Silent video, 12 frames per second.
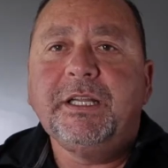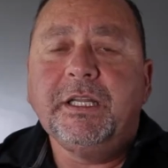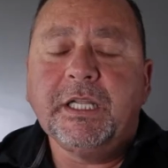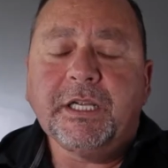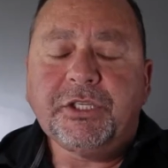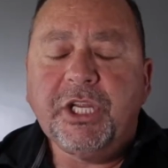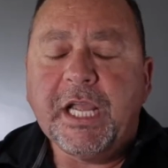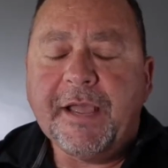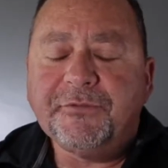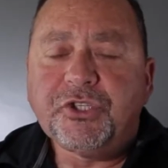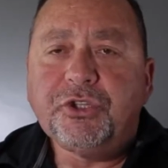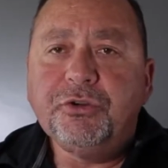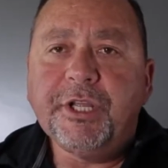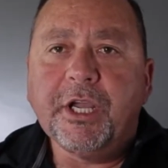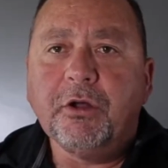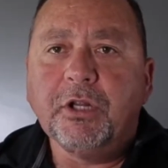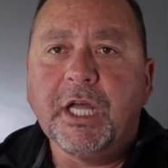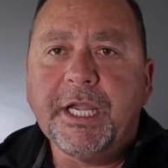Next, you have
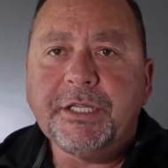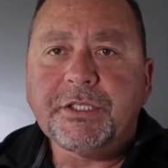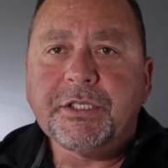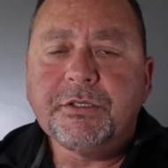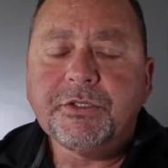studio lights.